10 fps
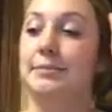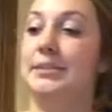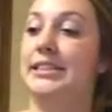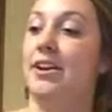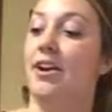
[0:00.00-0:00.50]

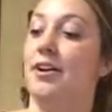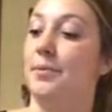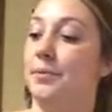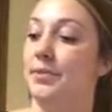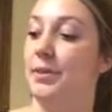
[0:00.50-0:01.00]
Sarah,
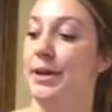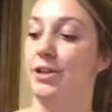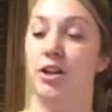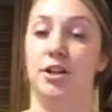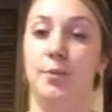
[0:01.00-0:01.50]
the
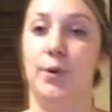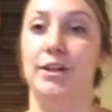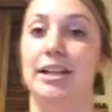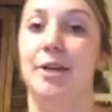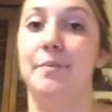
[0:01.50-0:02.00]
picture on the
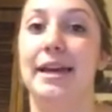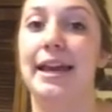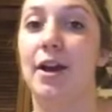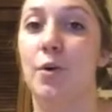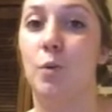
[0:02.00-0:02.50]
board, tell
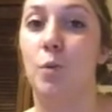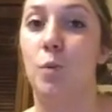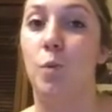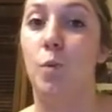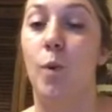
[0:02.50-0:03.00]
me
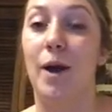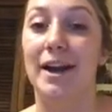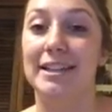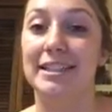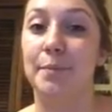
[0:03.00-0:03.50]

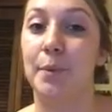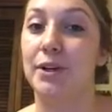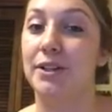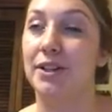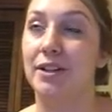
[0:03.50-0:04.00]
what
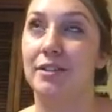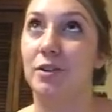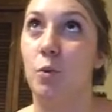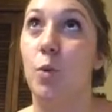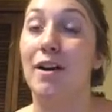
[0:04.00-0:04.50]

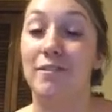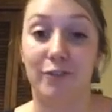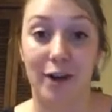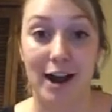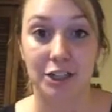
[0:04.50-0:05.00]

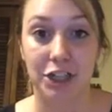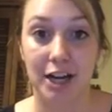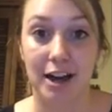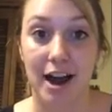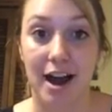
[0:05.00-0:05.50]

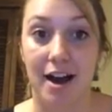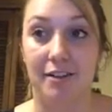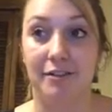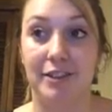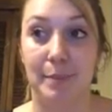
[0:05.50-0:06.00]
fraction
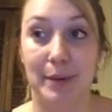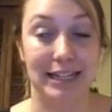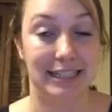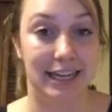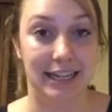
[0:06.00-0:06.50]
of the
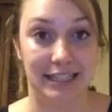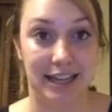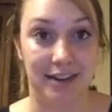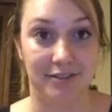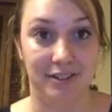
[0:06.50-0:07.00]
pizza is
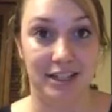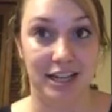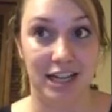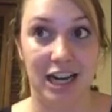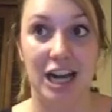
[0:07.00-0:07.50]
left.
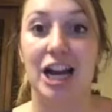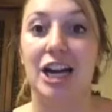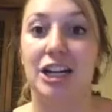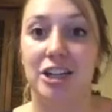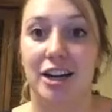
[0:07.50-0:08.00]

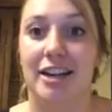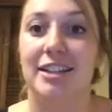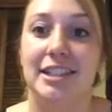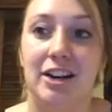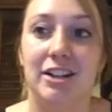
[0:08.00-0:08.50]
Good.
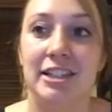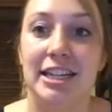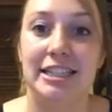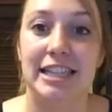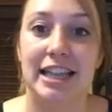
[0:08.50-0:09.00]
Sarah
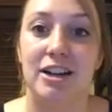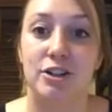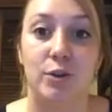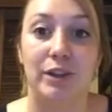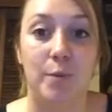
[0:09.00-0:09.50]
sees that there's
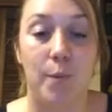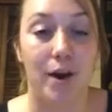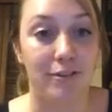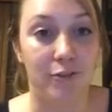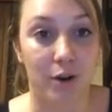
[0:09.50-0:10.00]
only
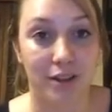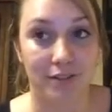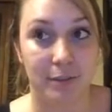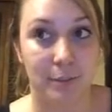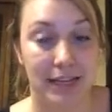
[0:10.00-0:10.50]
1/4
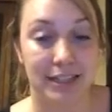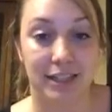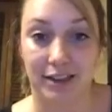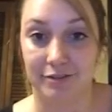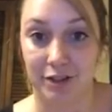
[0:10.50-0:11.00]
of the pizza
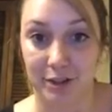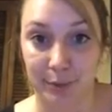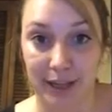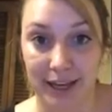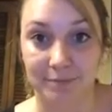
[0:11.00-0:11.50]
left on the
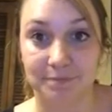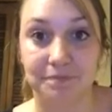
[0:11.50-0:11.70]
plate.